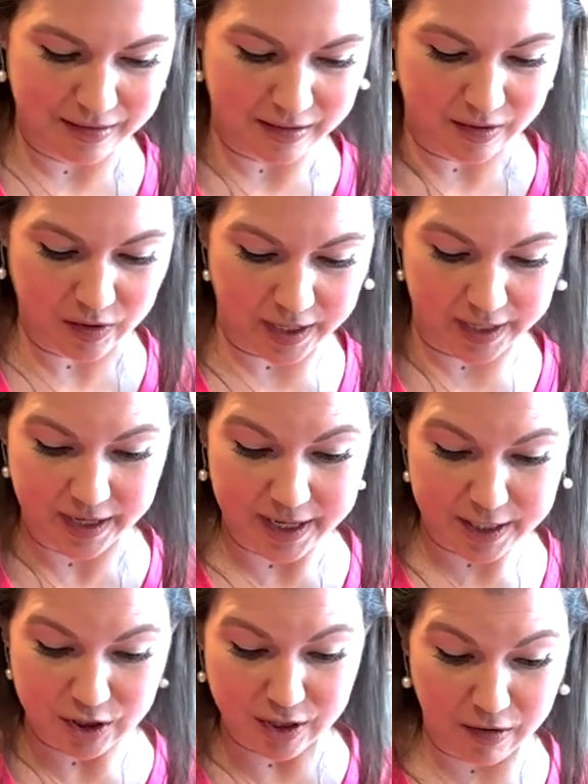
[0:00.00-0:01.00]
Okay,
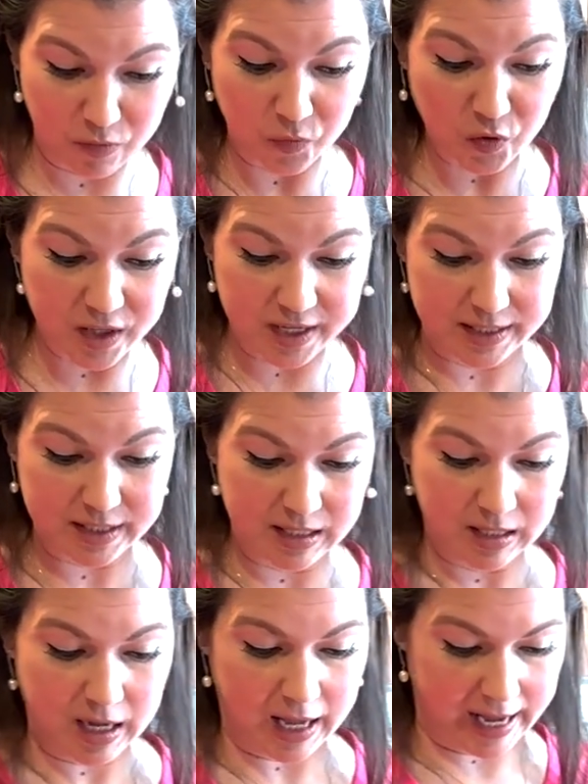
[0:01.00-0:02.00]
so now for this,
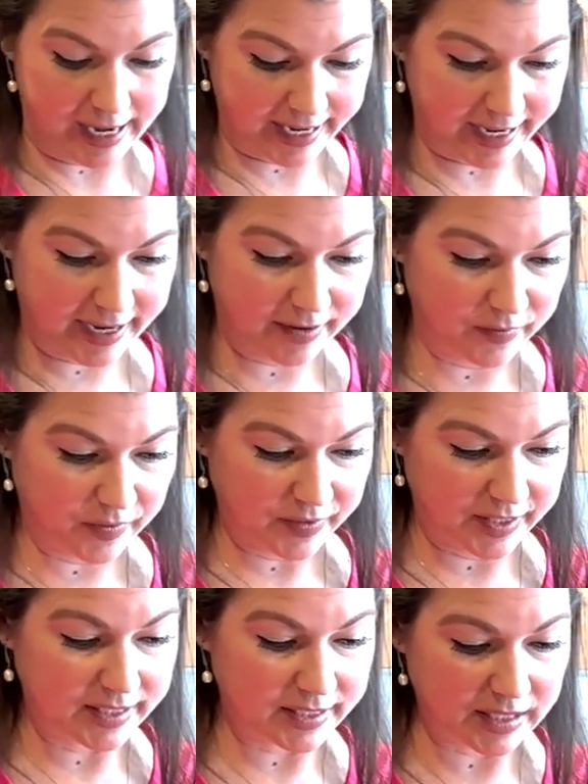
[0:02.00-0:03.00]
I have
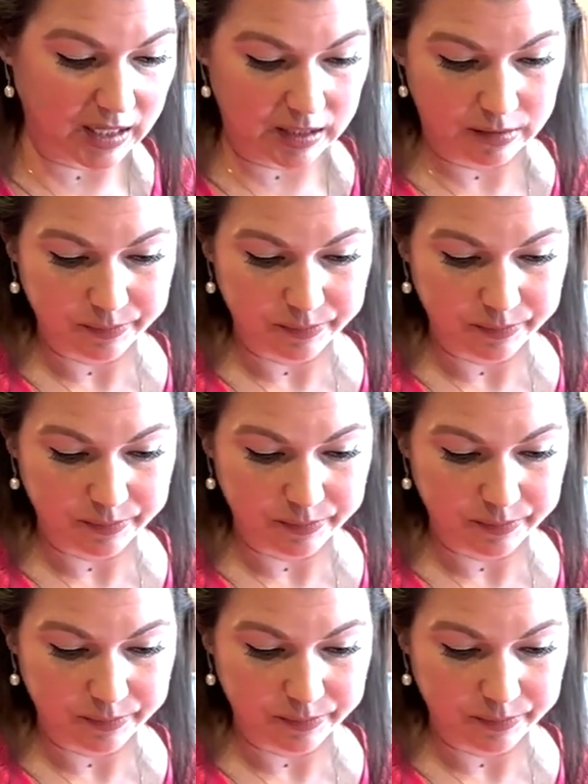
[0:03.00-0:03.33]
this done.